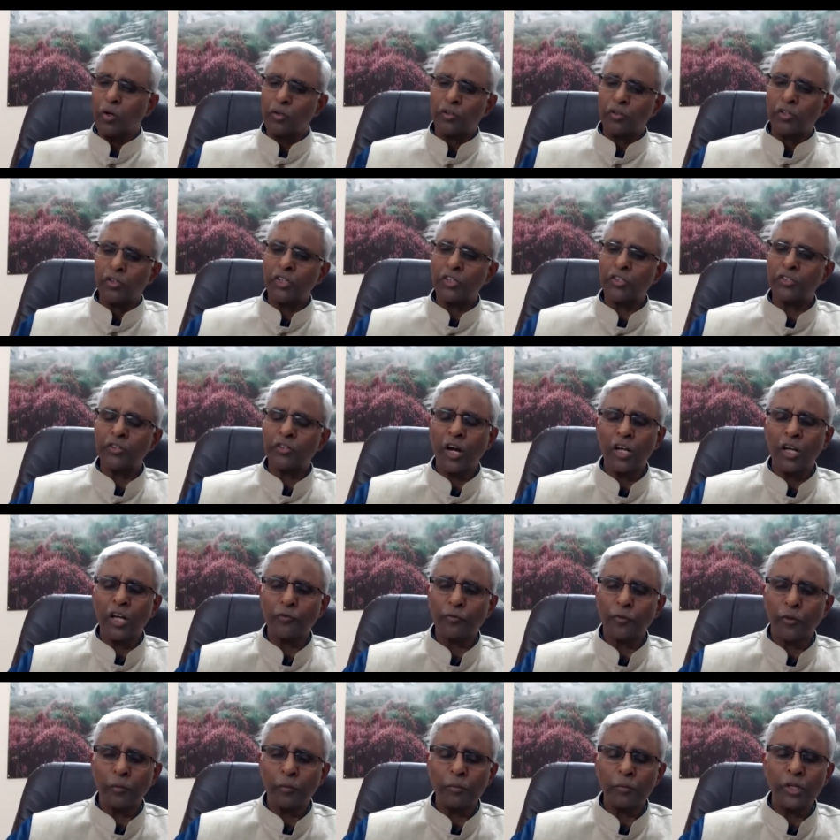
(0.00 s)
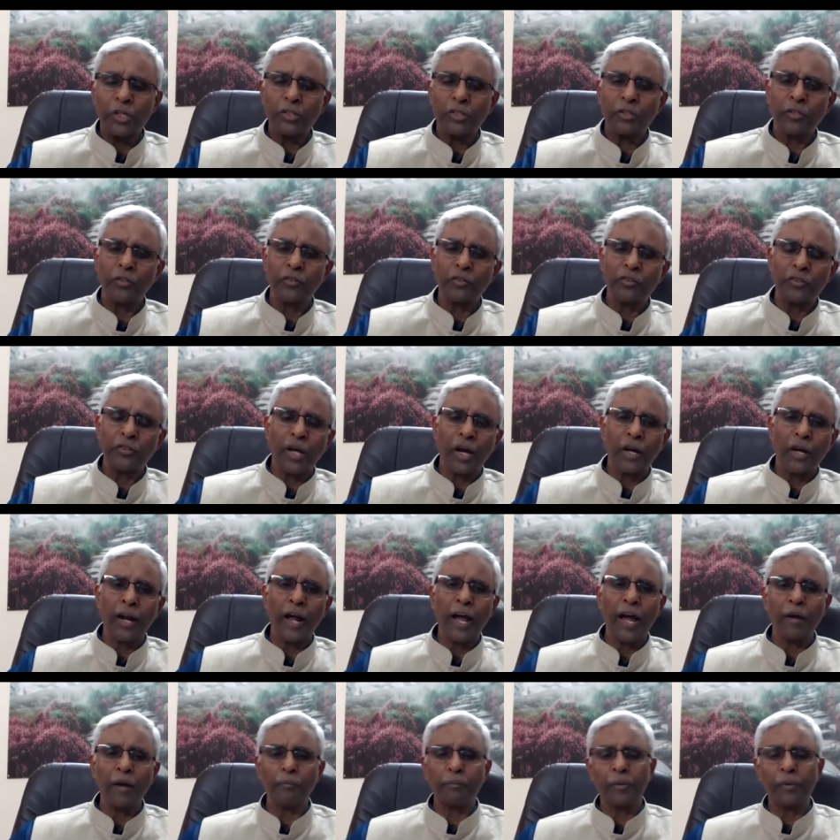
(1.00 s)
these transformations are
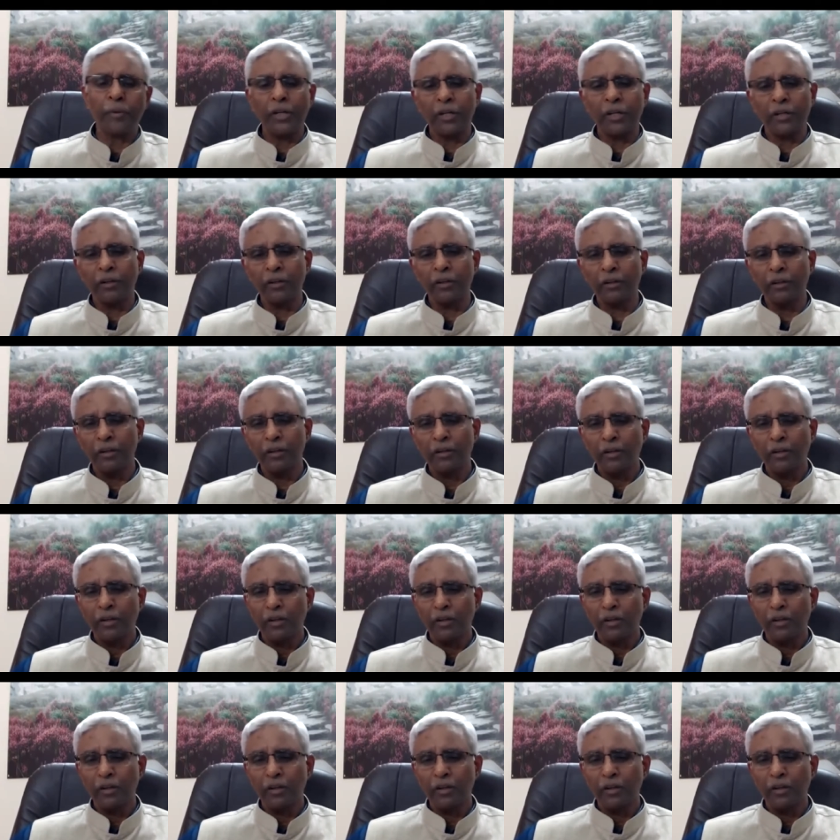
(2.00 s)
happening